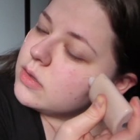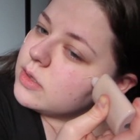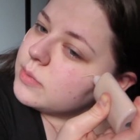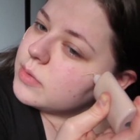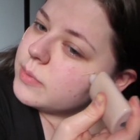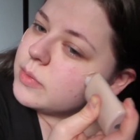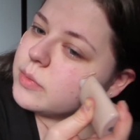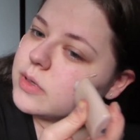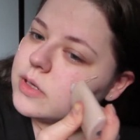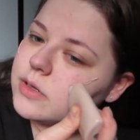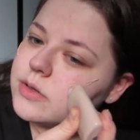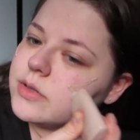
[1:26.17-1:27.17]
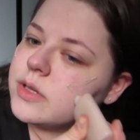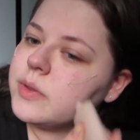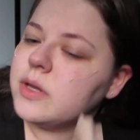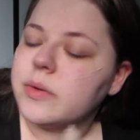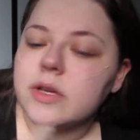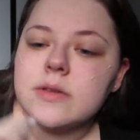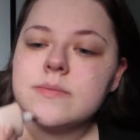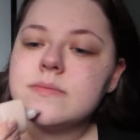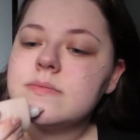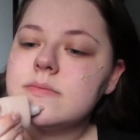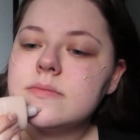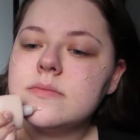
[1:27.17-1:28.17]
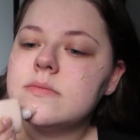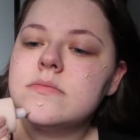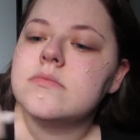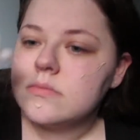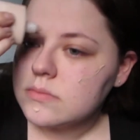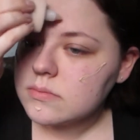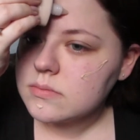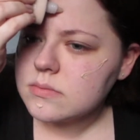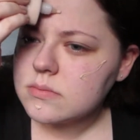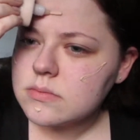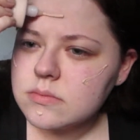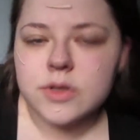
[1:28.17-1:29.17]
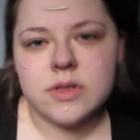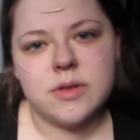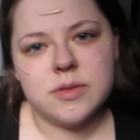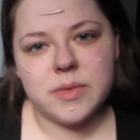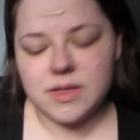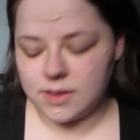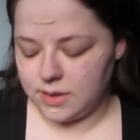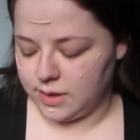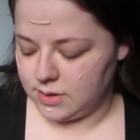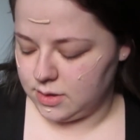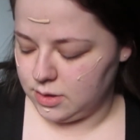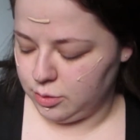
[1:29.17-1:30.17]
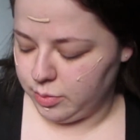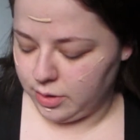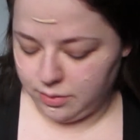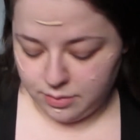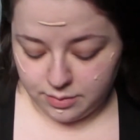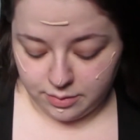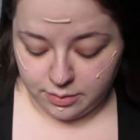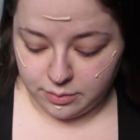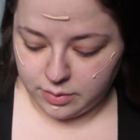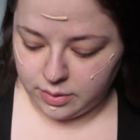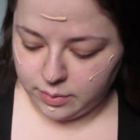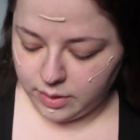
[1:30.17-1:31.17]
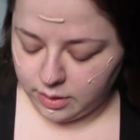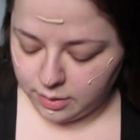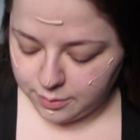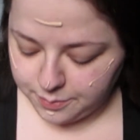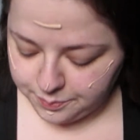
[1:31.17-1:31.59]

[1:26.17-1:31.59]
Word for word: this probably wouldn't interest you anyway. As long as my skin likes to do both, so what do I know?